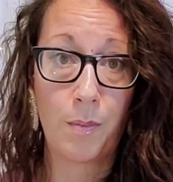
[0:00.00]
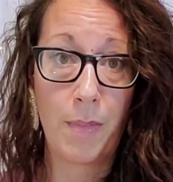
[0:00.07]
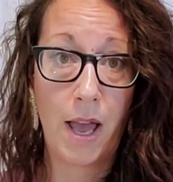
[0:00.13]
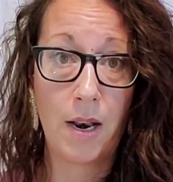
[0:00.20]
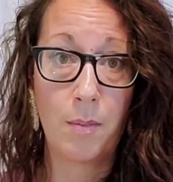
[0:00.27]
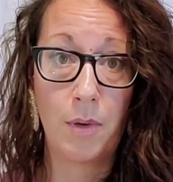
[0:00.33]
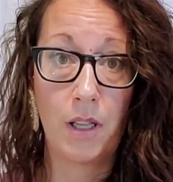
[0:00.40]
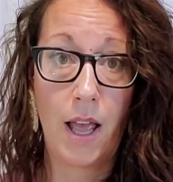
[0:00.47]

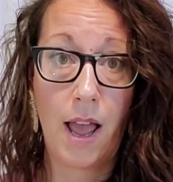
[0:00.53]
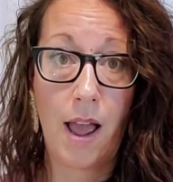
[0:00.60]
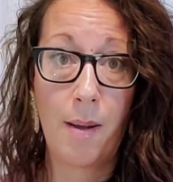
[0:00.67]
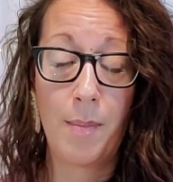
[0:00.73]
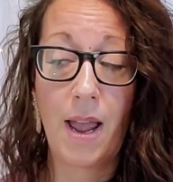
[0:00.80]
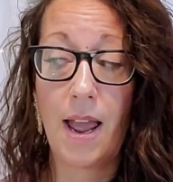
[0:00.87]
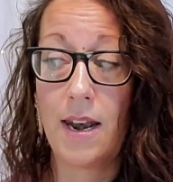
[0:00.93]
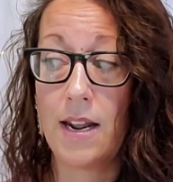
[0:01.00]
Madam
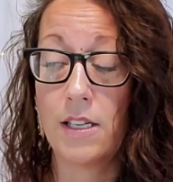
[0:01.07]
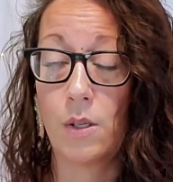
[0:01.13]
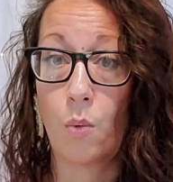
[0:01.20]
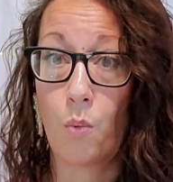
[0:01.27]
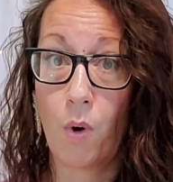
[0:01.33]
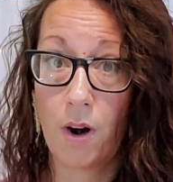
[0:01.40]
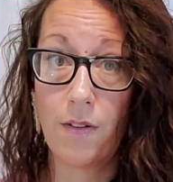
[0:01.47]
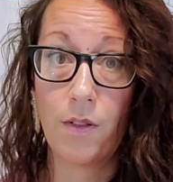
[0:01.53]
Glam, and it's
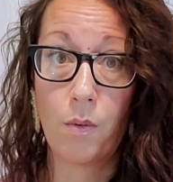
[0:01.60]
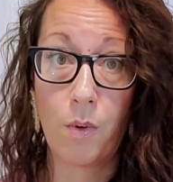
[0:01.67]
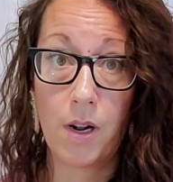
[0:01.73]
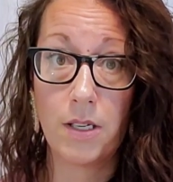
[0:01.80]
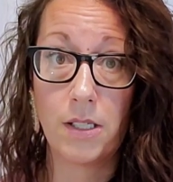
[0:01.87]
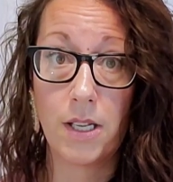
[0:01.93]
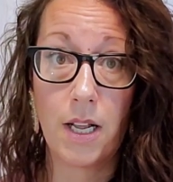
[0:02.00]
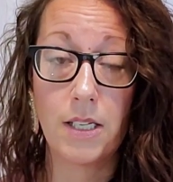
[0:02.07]
one of the
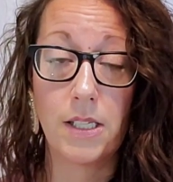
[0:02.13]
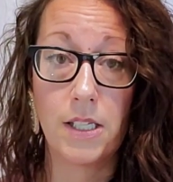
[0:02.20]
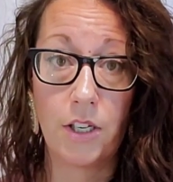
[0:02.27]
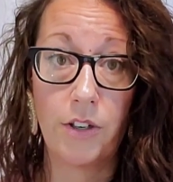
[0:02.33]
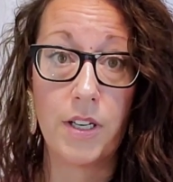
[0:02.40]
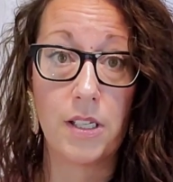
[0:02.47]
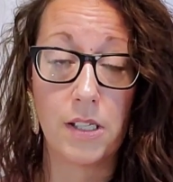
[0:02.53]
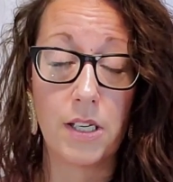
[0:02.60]
ones that
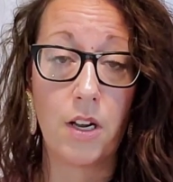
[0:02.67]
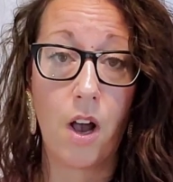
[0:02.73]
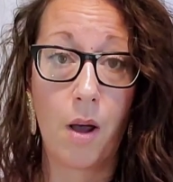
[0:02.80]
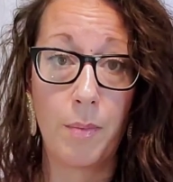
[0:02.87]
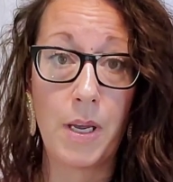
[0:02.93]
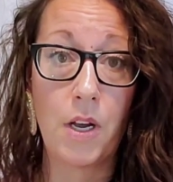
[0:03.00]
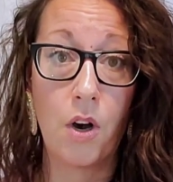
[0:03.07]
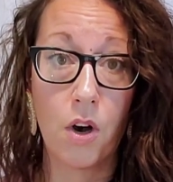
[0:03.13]
seriously got
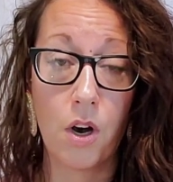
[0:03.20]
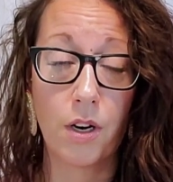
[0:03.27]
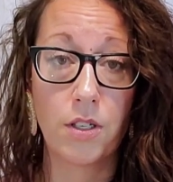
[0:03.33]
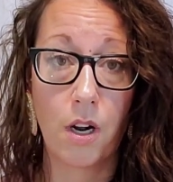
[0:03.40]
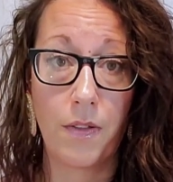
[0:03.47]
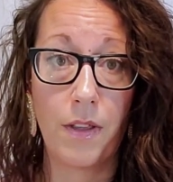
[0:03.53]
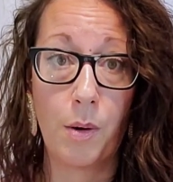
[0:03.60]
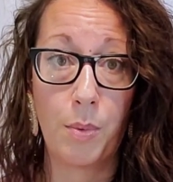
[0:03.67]
me hooked
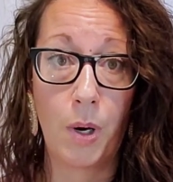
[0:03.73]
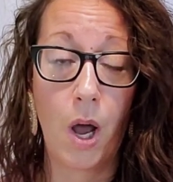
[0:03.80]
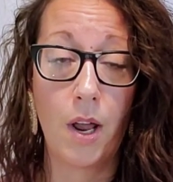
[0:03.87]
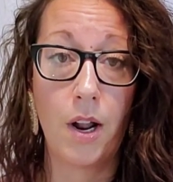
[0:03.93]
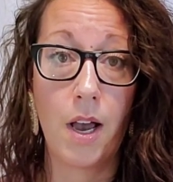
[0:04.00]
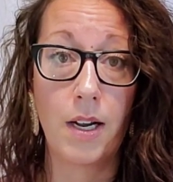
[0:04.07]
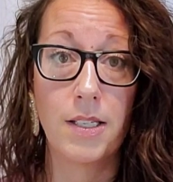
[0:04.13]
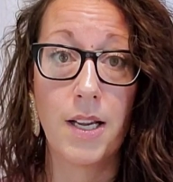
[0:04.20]
on their
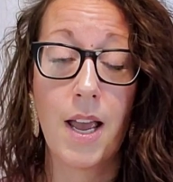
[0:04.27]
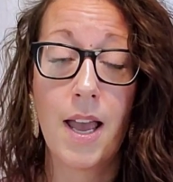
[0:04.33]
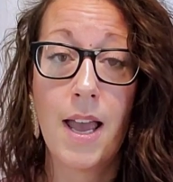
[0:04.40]
product.